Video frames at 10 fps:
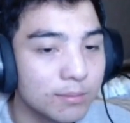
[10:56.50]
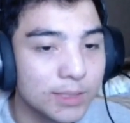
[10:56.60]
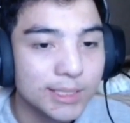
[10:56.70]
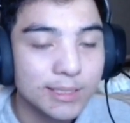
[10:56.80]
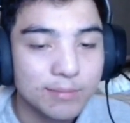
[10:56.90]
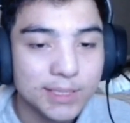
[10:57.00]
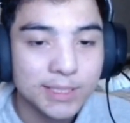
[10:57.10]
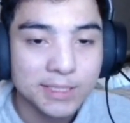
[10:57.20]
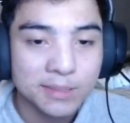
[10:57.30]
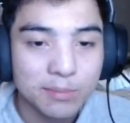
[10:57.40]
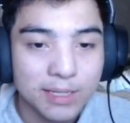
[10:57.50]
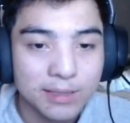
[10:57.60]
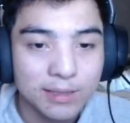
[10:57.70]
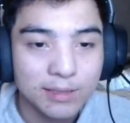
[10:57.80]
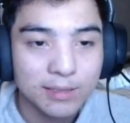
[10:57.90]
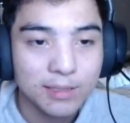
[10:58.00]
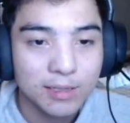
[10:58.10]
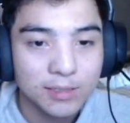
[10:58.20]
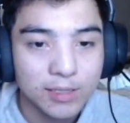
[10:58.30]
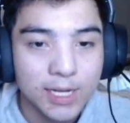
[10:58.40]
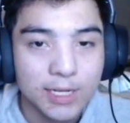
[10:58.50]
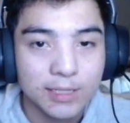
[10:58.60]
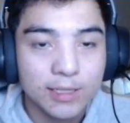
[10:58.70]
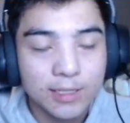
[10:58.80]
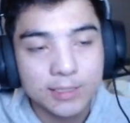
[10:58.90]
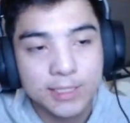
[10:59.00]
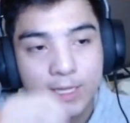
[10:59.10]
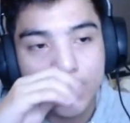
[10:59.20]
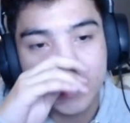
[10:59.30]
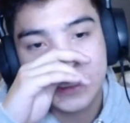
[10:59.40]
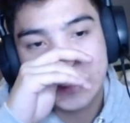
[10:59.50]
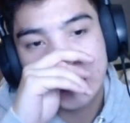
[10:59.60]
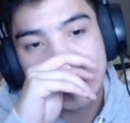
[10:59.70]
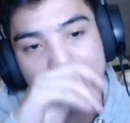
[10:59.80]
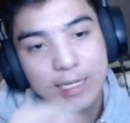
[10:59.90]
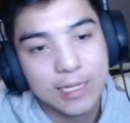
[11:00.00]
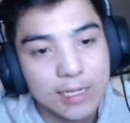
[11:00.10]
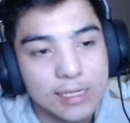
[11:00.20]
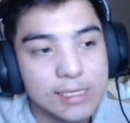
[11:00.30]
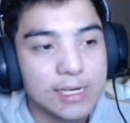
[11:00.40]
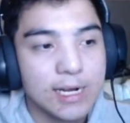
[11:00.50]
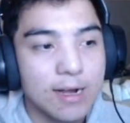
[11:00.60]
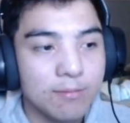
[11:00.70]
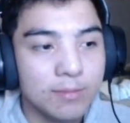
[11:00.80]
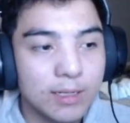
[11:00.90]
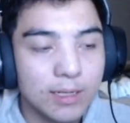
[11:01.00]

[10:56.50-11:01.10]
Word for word: Bus businessman. So yeah, that is the things. He come